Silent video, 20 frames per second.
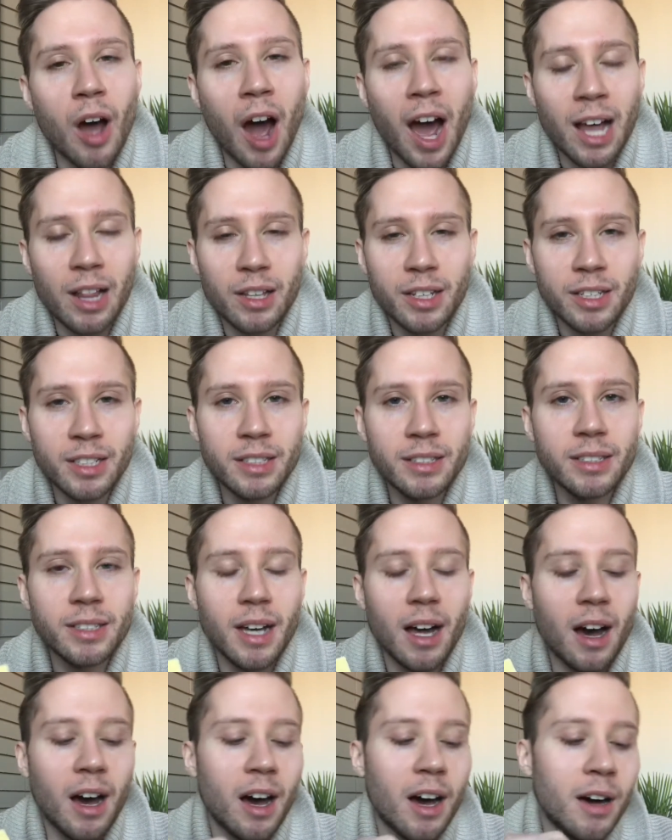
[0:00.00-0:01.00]

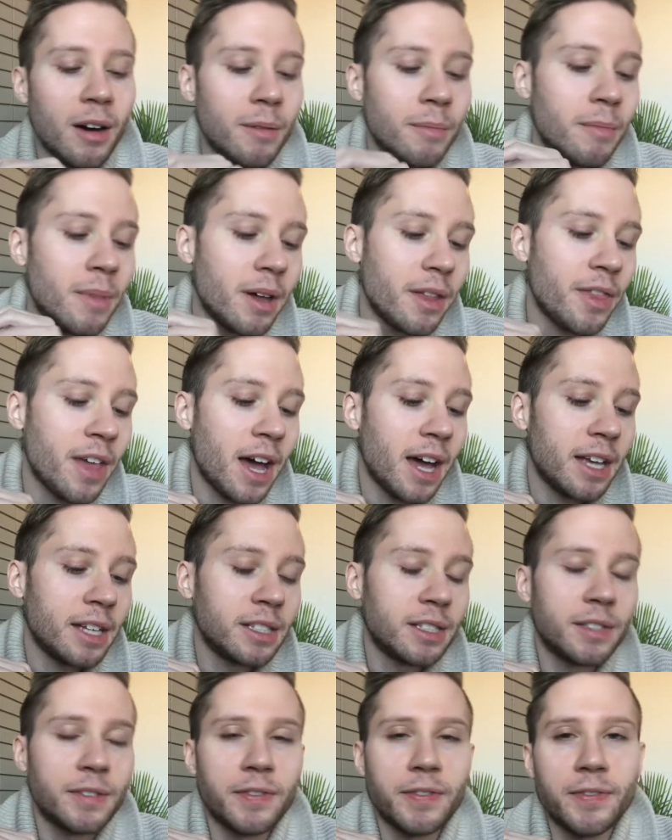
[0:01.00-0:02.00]
island that
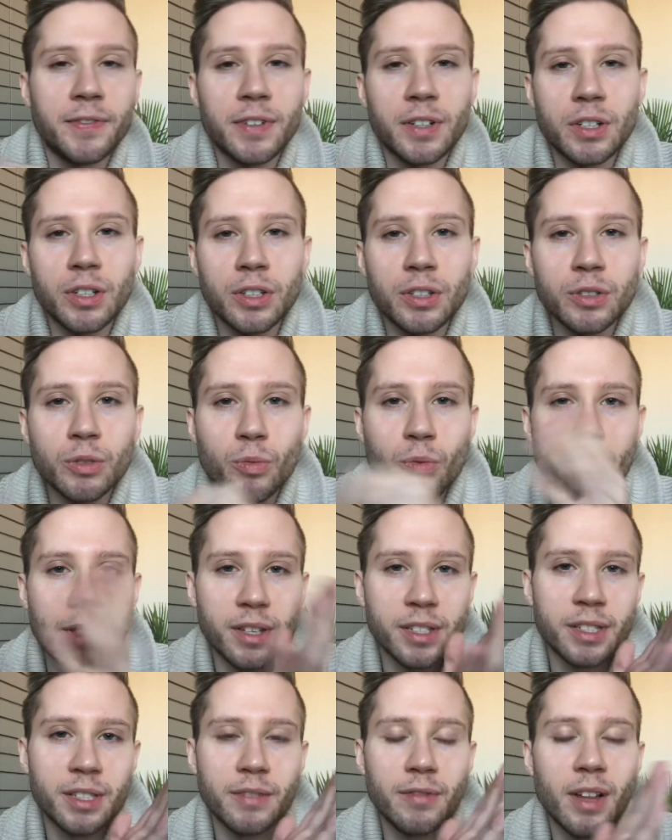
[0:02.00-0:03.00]
is filled with
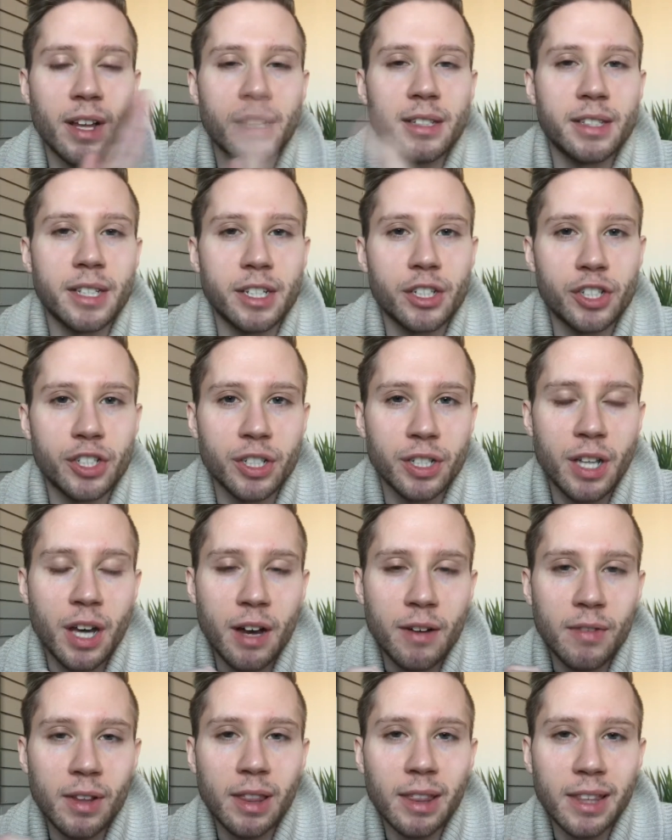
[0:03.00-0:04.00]
a civilization
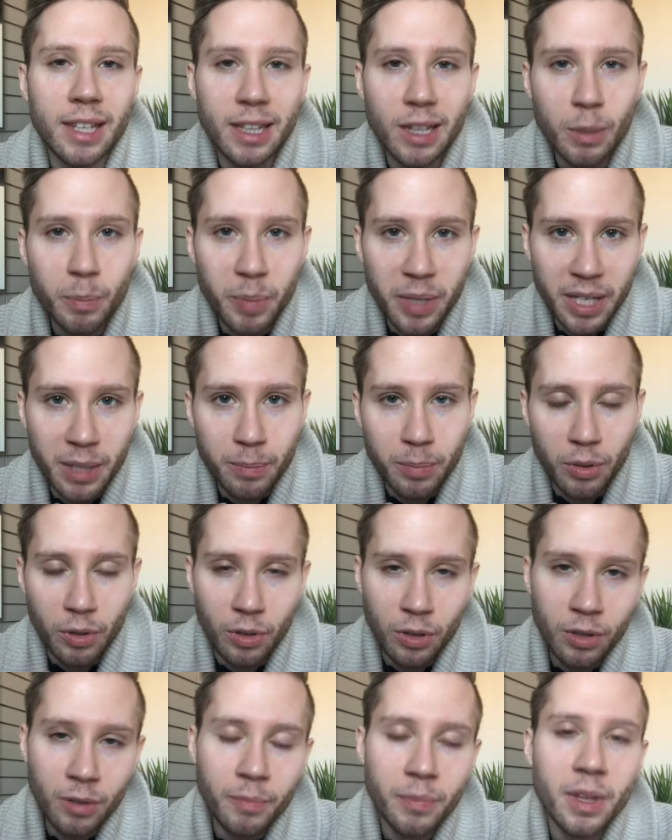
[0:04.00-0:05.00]
of little
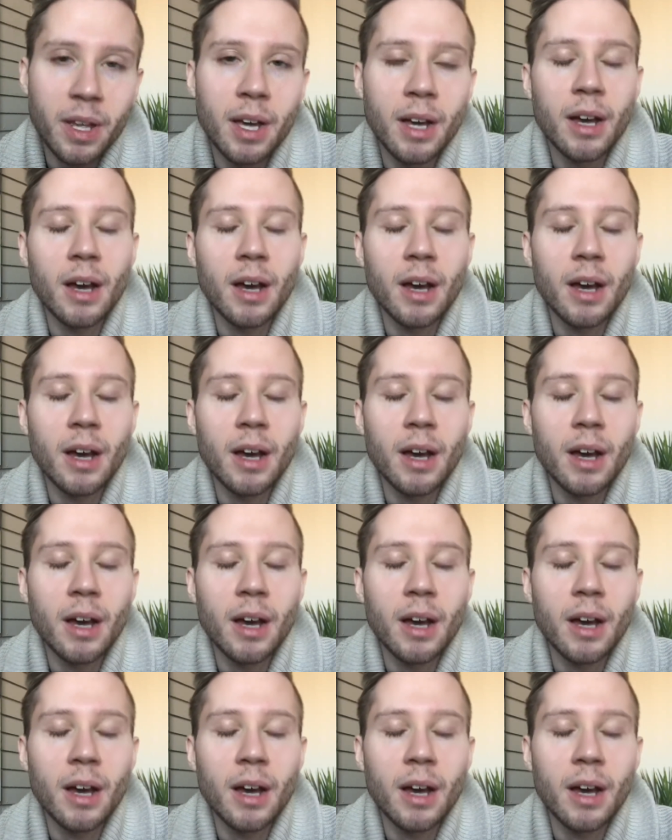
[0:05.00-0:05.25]
people.